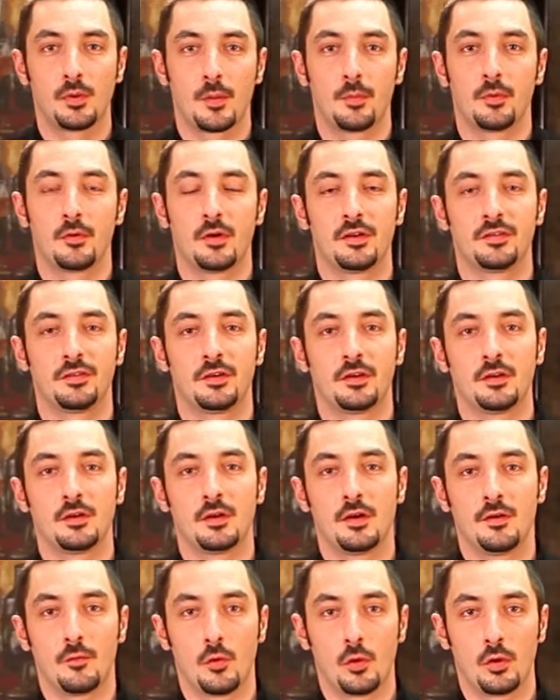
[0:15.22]
preparation
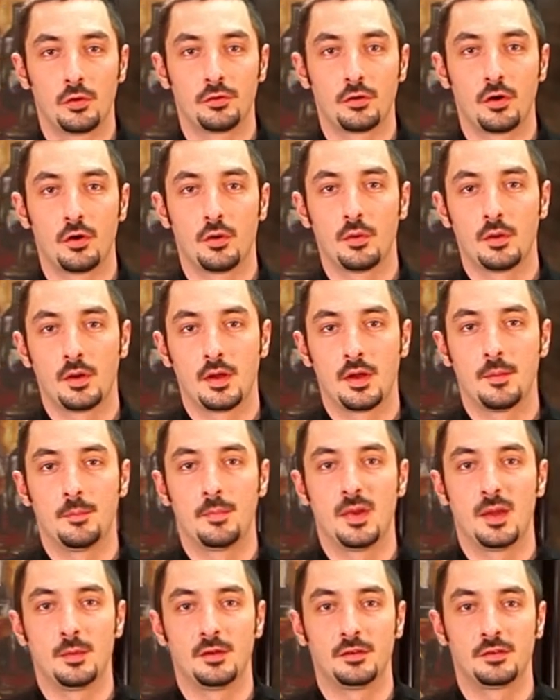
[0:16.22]
of orzo and
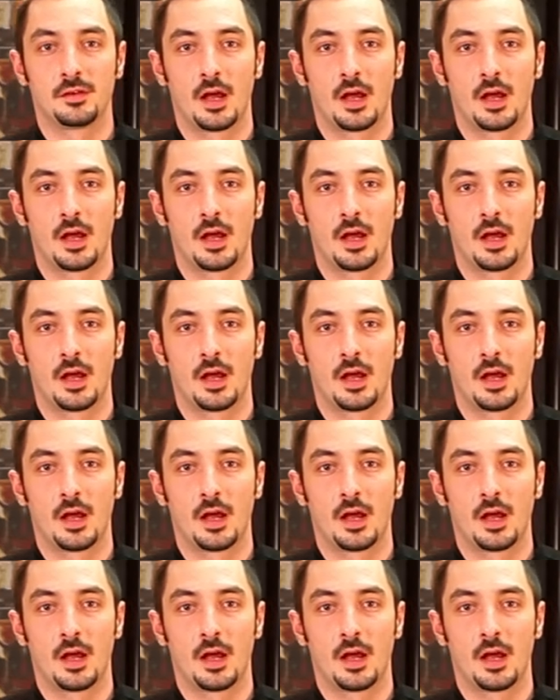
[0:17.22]
baby